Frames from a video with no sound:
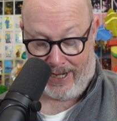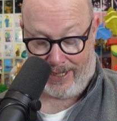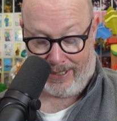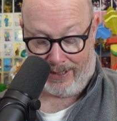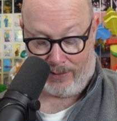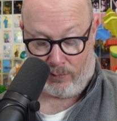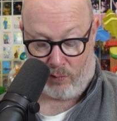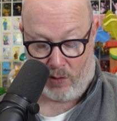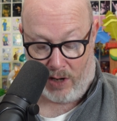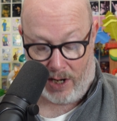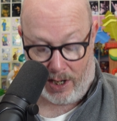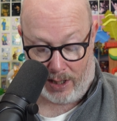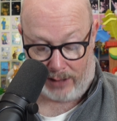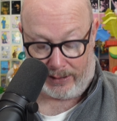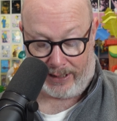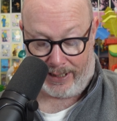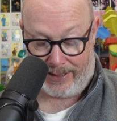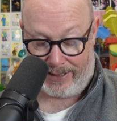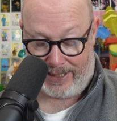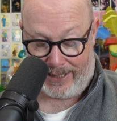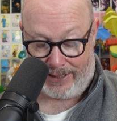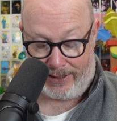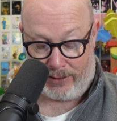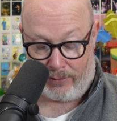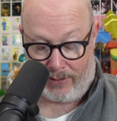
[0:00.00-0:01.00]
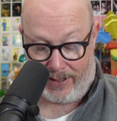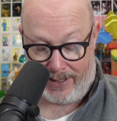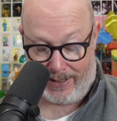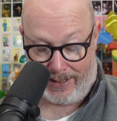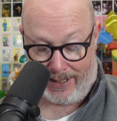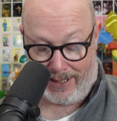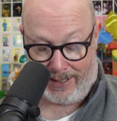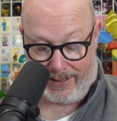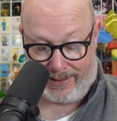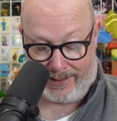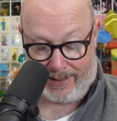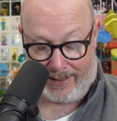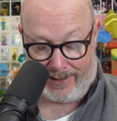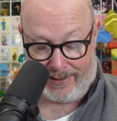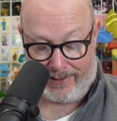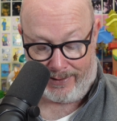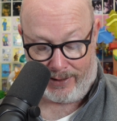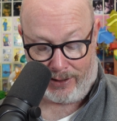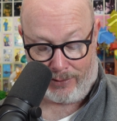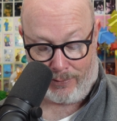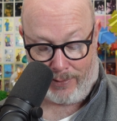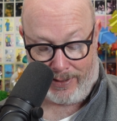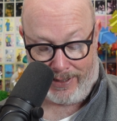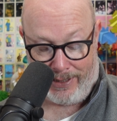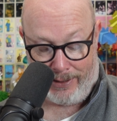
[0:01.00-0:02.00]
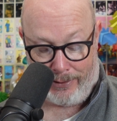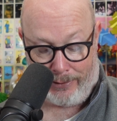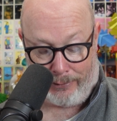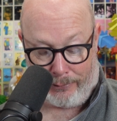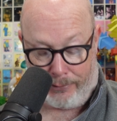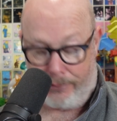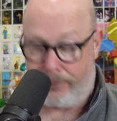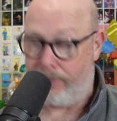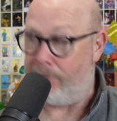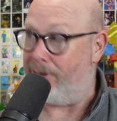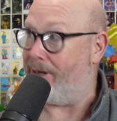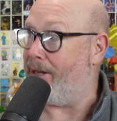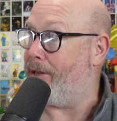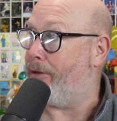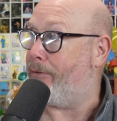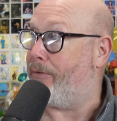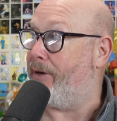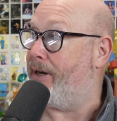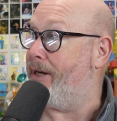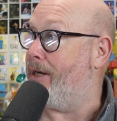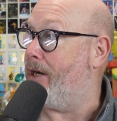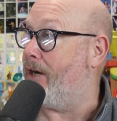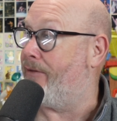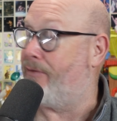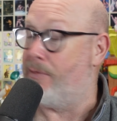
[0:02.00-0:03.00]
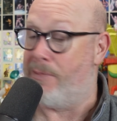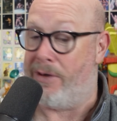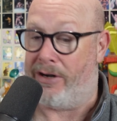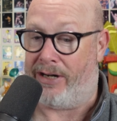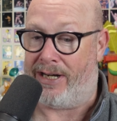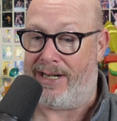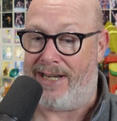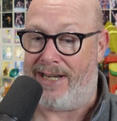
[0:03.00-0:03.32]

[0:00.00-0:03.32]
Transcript: is wild. And seasons 20 through 23 of American